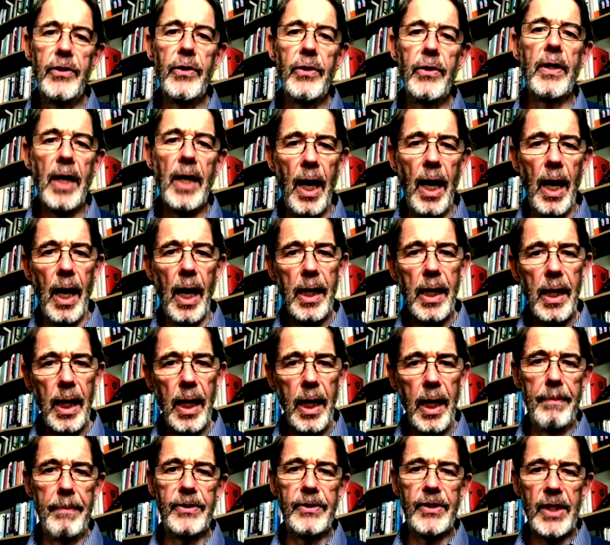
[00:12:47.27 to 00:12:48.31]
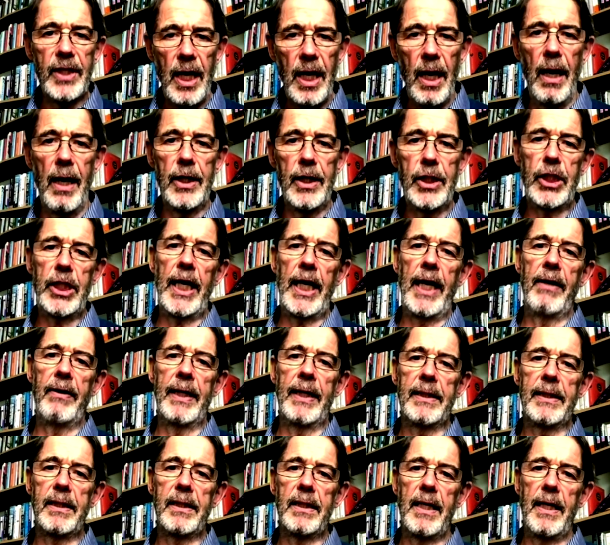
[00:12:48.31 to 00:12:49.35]
to car clubs, car
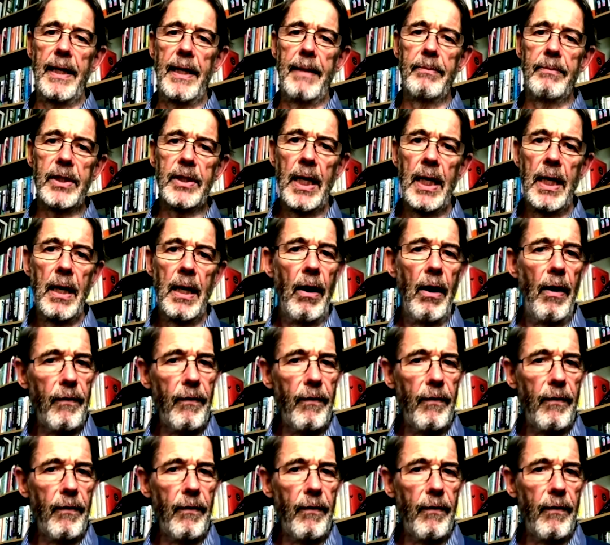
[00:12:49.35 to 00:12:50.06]
sharing schemes,